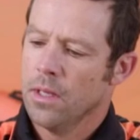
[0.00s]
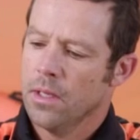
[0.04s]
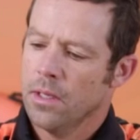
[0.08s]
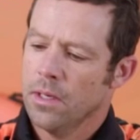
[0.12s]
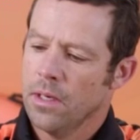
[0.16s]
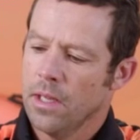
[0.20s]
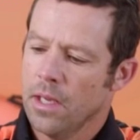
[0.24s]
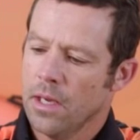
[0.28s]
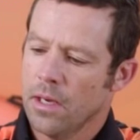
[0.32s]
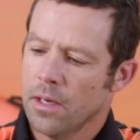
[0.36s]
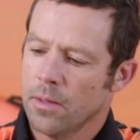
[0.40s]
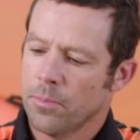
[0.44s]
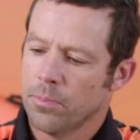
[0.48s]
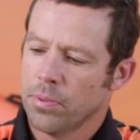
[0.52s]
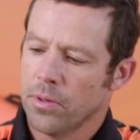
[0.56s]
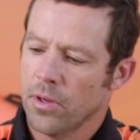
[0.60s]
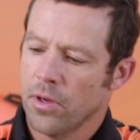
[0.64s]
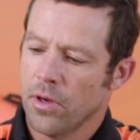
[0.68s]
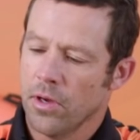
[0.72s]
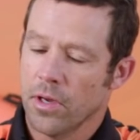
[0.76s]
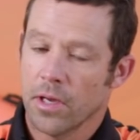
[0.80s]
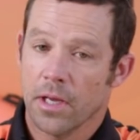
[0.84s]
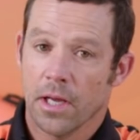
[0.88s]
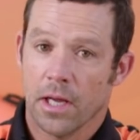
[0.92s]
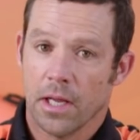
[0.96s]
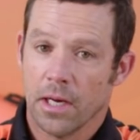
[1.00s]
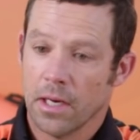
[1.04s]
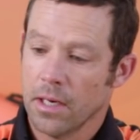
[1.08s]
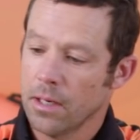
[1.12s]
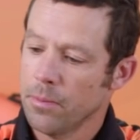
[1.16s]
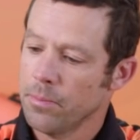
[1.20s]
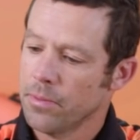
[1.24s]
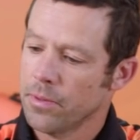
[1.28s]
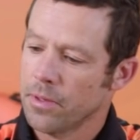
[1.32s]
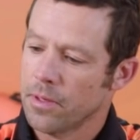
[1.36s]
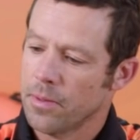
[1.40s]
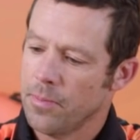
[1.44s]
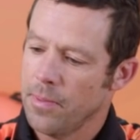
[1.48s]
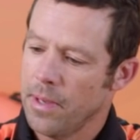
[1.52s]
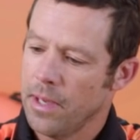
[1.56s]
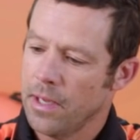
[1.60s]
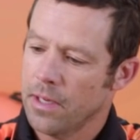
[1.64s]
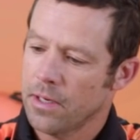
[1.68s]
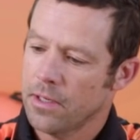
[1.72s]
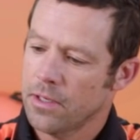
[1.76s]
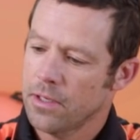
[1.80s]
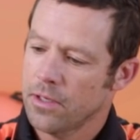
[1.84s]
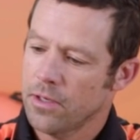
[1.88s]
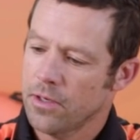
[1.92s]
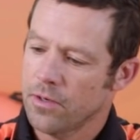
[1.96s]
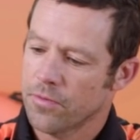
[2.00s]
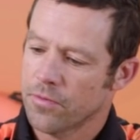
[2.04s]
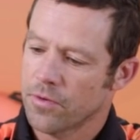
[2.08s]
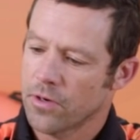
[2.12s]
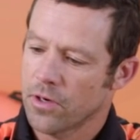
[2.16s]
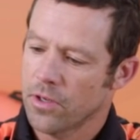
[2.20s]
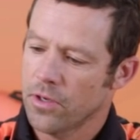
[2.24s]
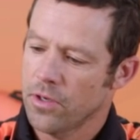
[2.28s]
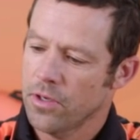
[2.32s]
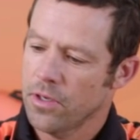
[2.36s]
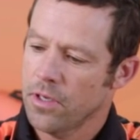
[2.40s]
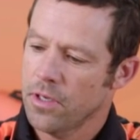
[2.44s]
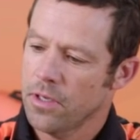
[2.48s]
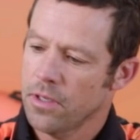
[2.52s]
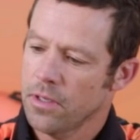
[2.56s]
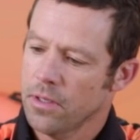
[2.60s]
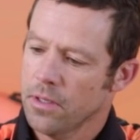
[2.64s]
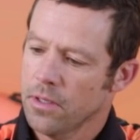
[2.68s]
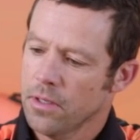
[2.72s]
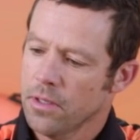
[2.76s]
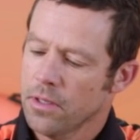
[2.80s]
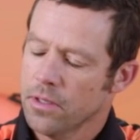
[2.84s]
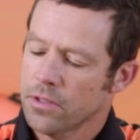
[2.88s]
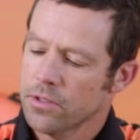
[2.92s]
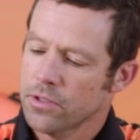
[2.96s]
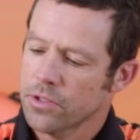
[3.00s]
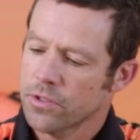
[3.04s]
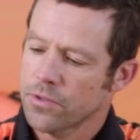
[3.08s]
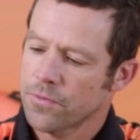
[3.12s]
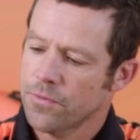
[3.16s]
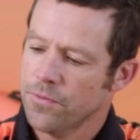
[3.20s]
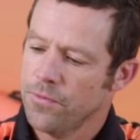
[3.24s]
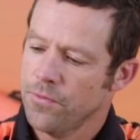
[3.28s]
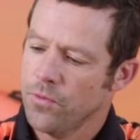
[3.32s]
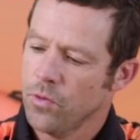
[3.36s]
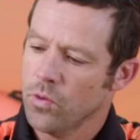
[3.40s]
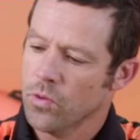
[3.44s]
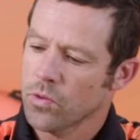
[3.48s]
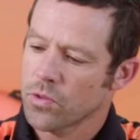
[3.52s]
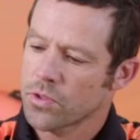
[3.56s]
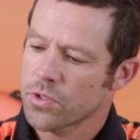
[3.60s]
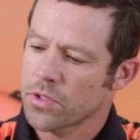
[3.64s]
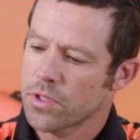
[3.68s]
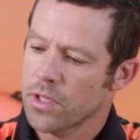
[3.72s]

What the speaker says: Now applying a liberal amount of glue, just force